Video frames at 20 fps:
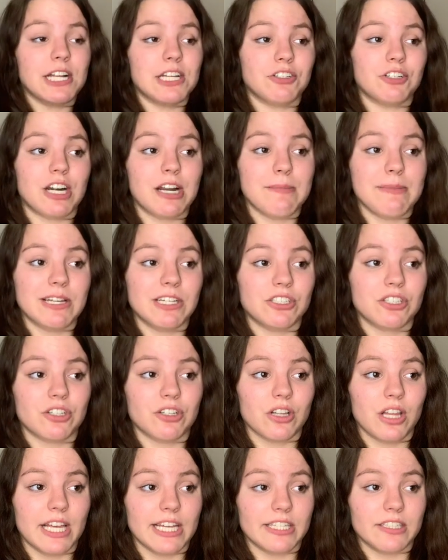and I try to make
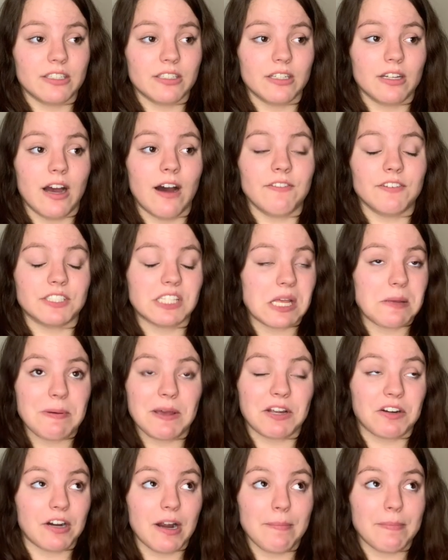sure, like, obviously I
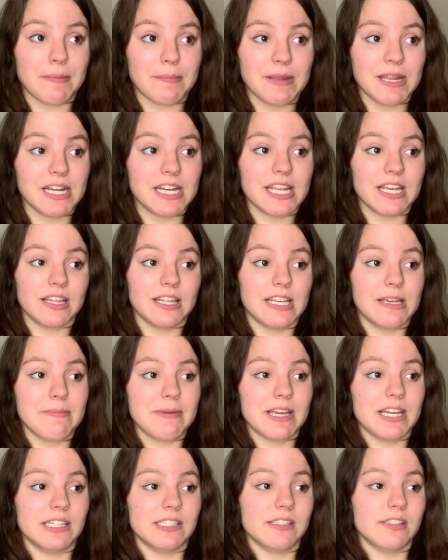pick her up immediately
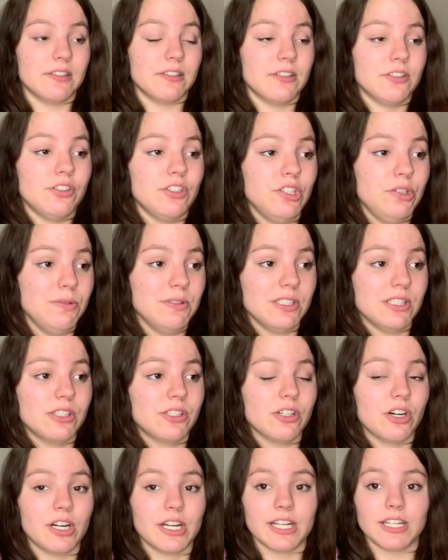because she was
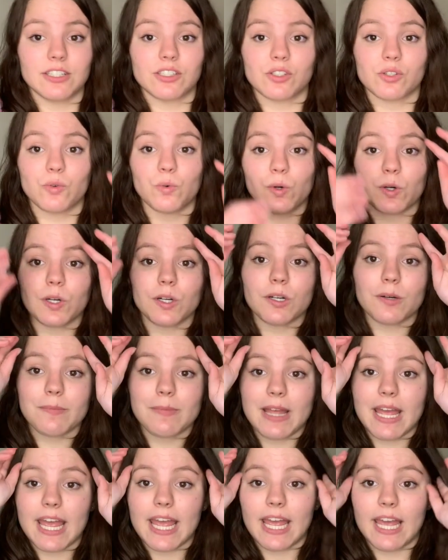starting to squirm
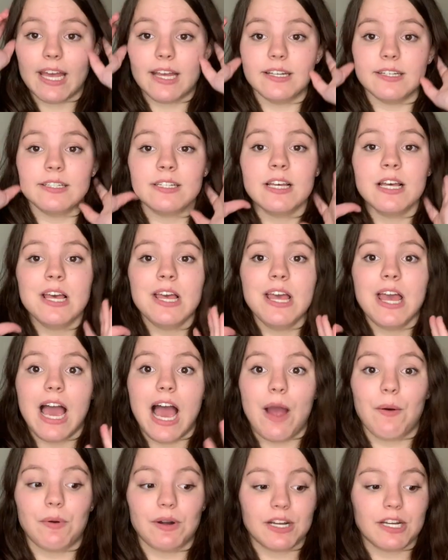and
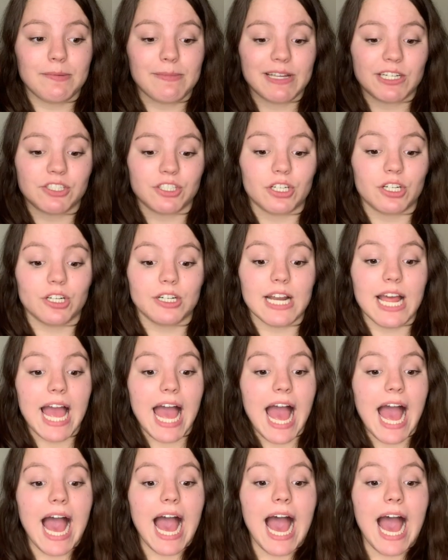I wanted to make sure her neck